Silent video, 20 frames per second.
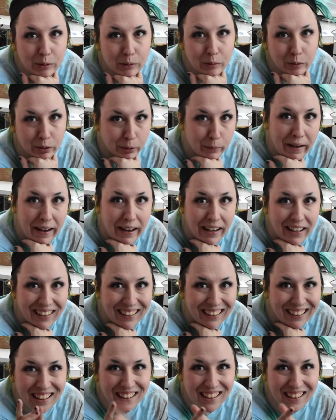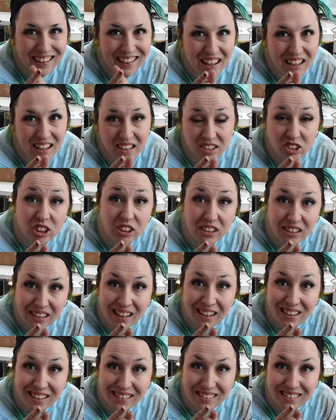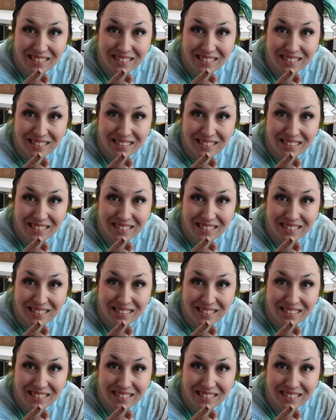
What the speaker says: we're back and she's done.